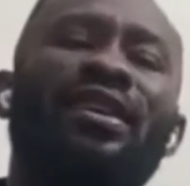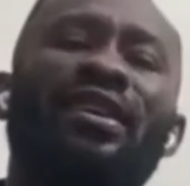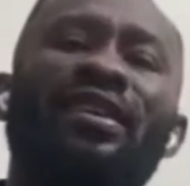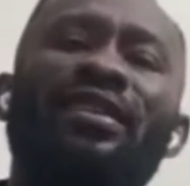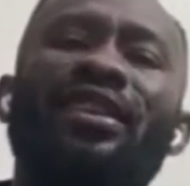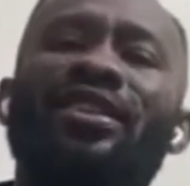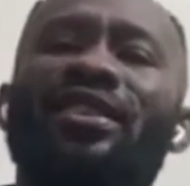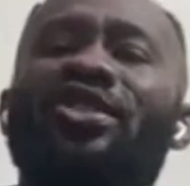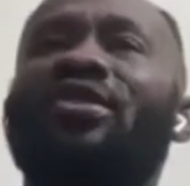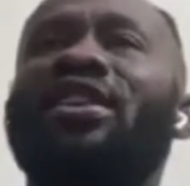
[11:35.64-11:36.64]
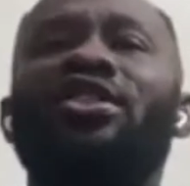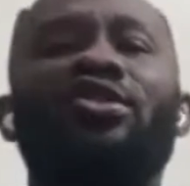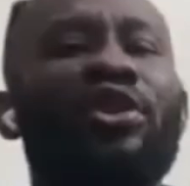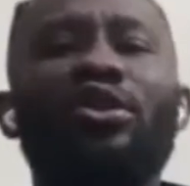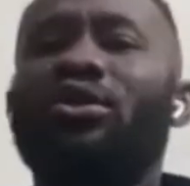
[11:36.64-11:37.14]
the stress is
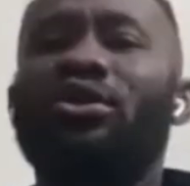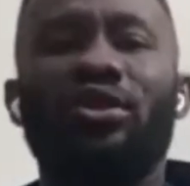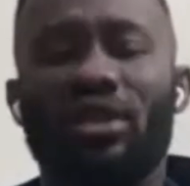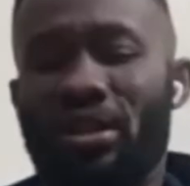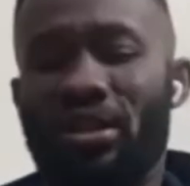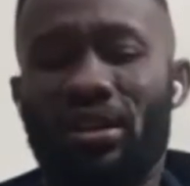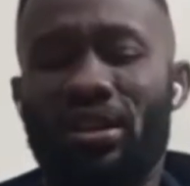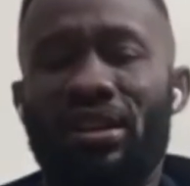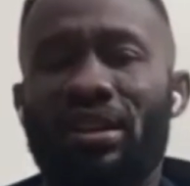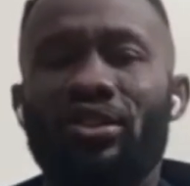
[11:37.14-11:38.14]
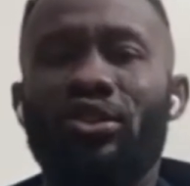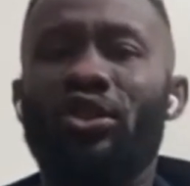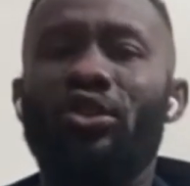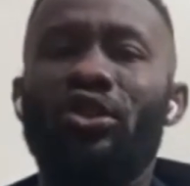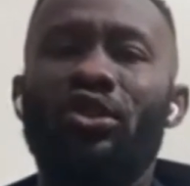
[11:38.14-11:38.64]
reduced. You
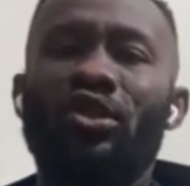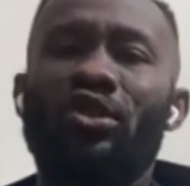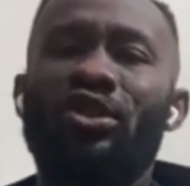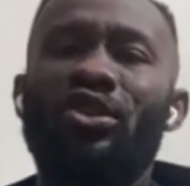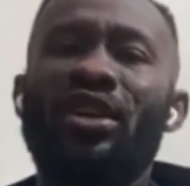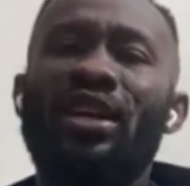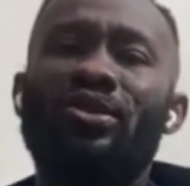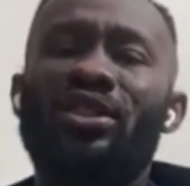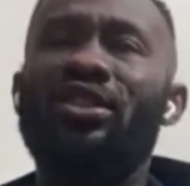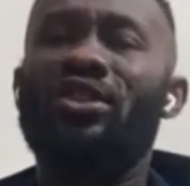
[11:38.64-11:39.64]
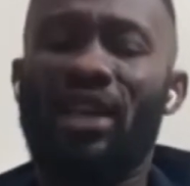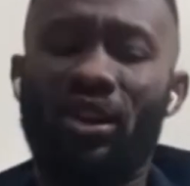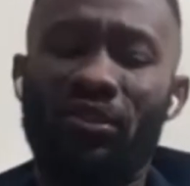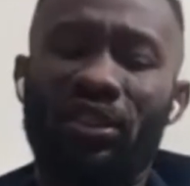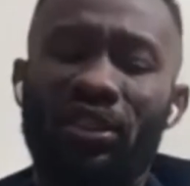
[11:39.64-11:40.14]
don't get to see those kind of
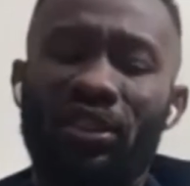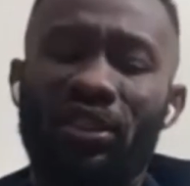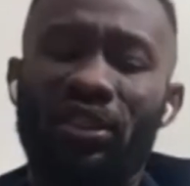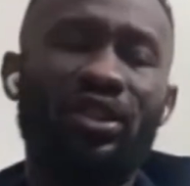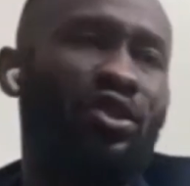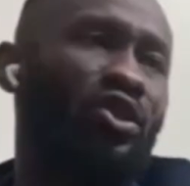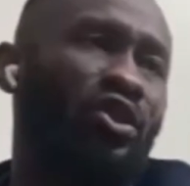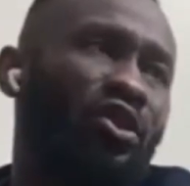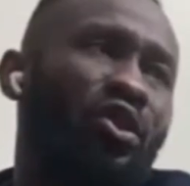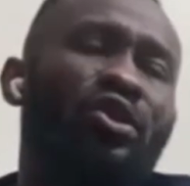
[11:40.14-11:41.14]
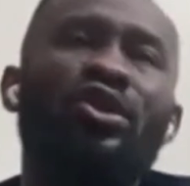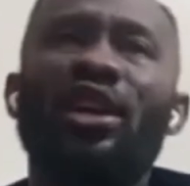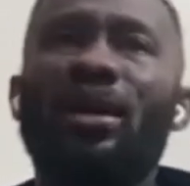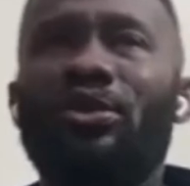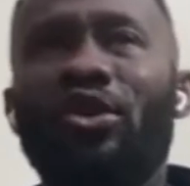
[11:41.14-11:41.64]
things. You go to your games,
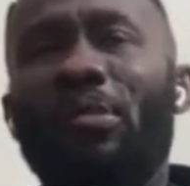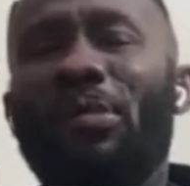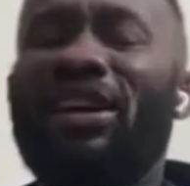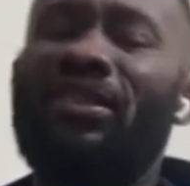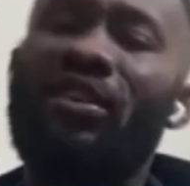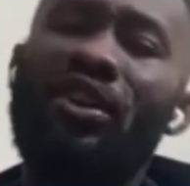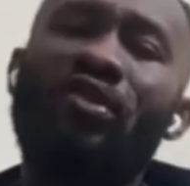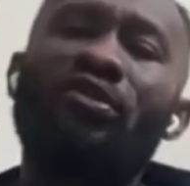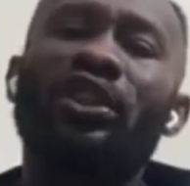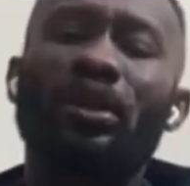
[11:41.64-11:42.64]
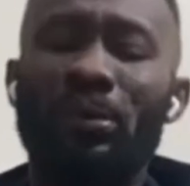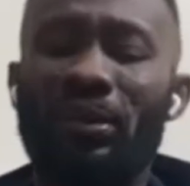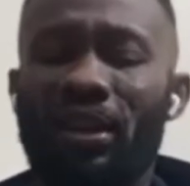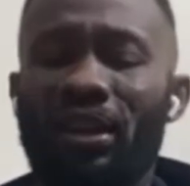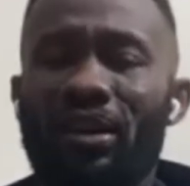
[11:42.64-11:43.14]
you come back in a very comfortable
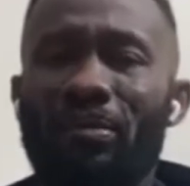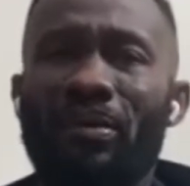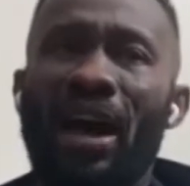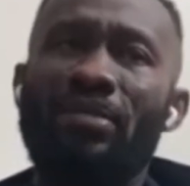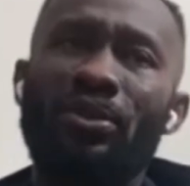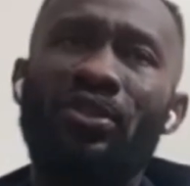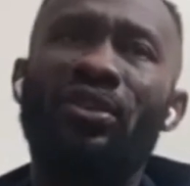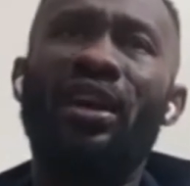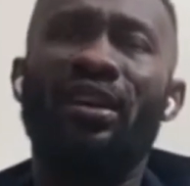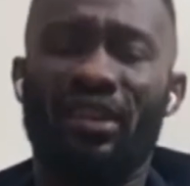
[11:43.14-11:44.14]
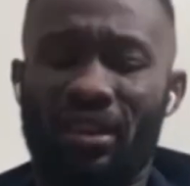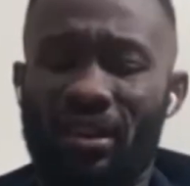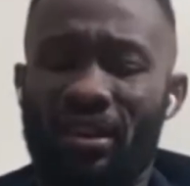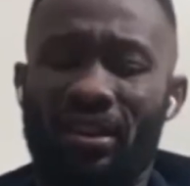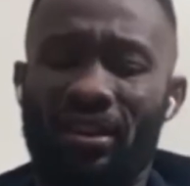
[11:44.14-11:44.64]
atmosphere.
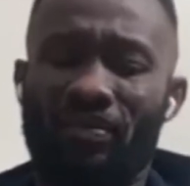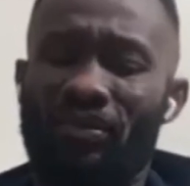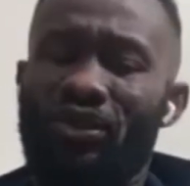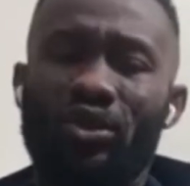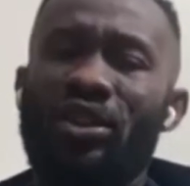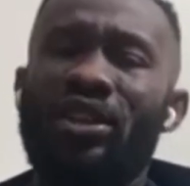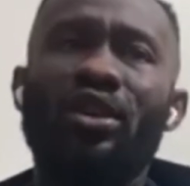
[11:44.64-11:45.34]
So there's a